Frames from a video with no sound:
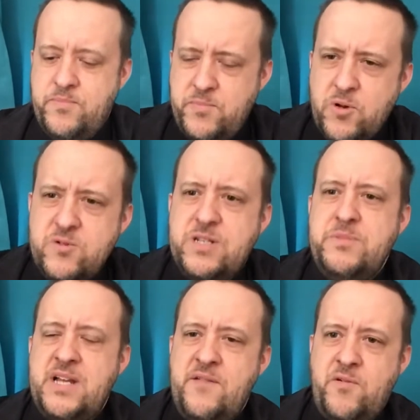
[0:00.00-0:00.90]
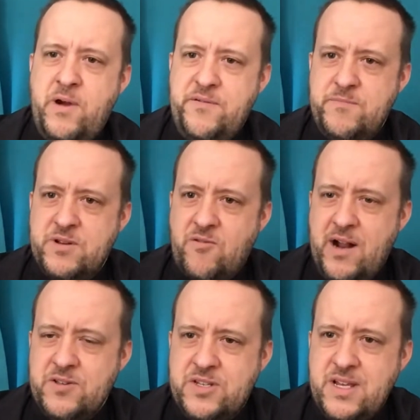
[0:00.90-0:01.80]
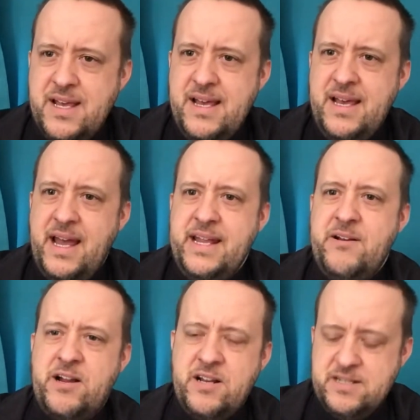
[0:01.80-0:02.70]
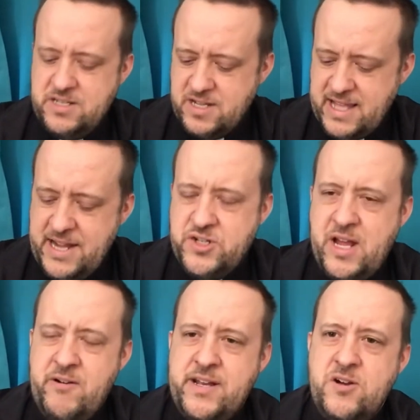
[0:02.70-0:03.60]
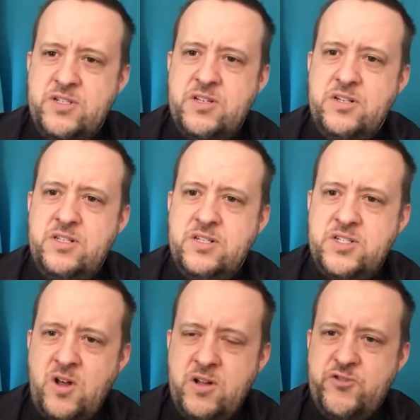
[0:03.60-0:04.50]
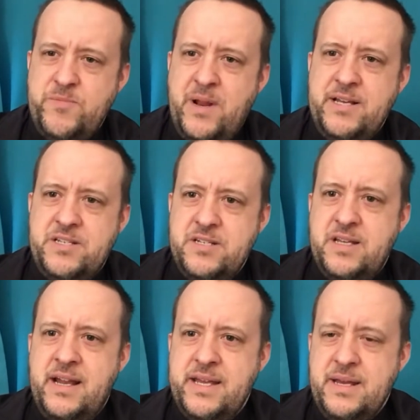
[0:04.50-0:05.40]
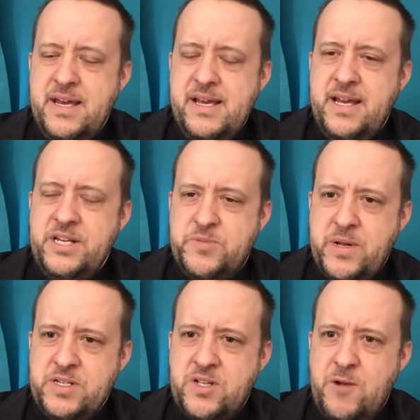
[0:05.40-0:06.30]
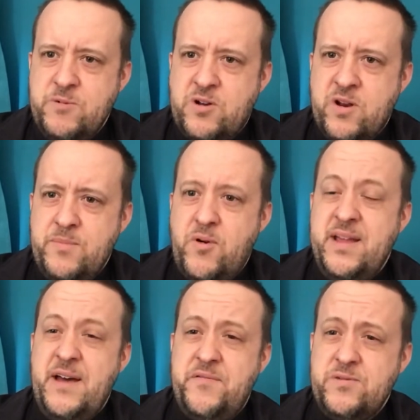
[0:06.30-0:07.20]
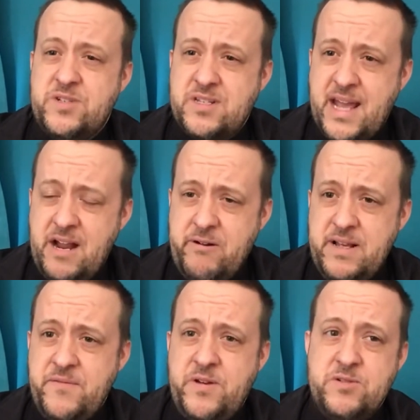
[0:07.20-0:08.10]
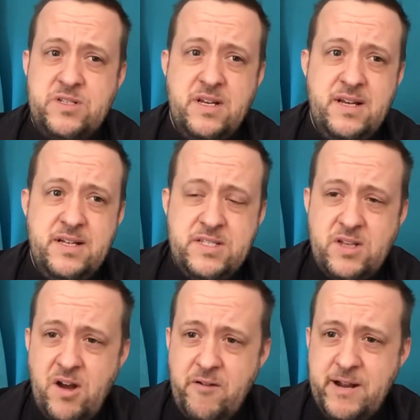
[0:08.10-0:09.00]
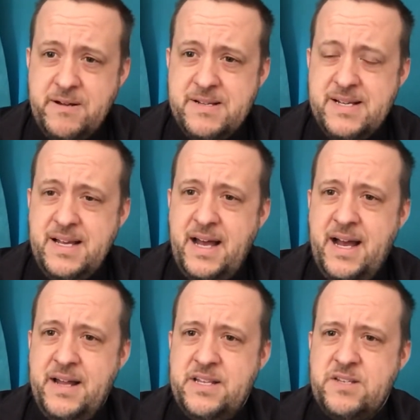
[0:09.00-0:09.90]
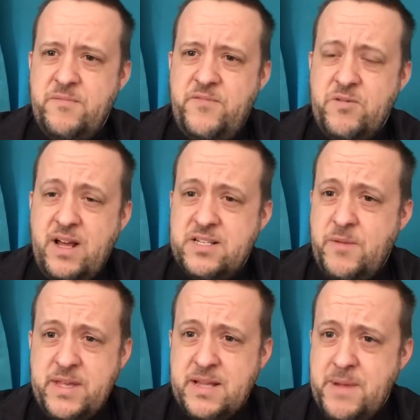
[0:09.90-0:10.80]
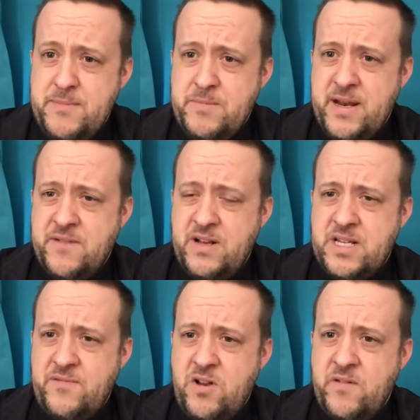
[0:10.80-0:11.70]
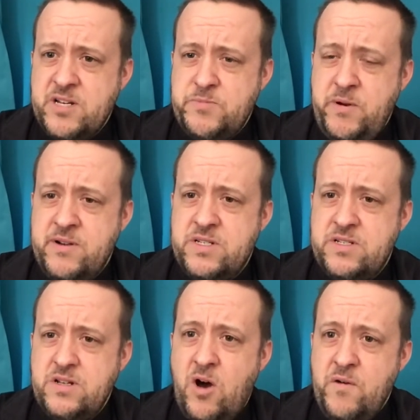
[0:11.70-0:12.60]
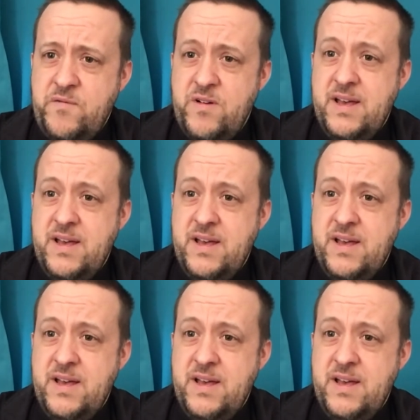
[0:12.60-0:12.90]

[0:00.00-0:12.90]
pulls himself away from the crowds and he recognizes a danger there and he goes to solitary places and he spends time with God in prayer. And that feels scary. It feels tiring. It doesn't feel like something that maybe many of us have a lot of experience of.